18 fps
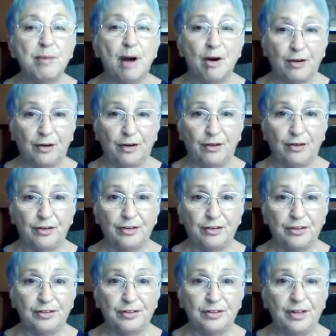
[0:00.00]

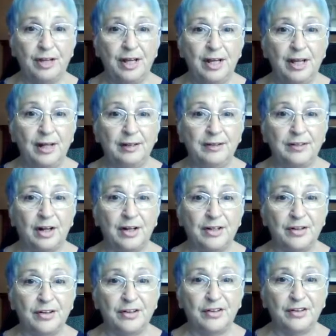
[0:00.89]
Parker's
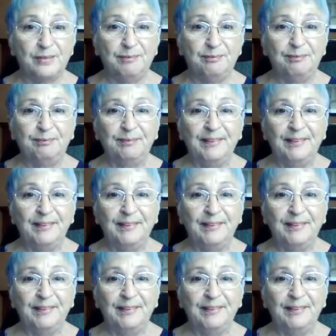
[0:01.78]
Diner,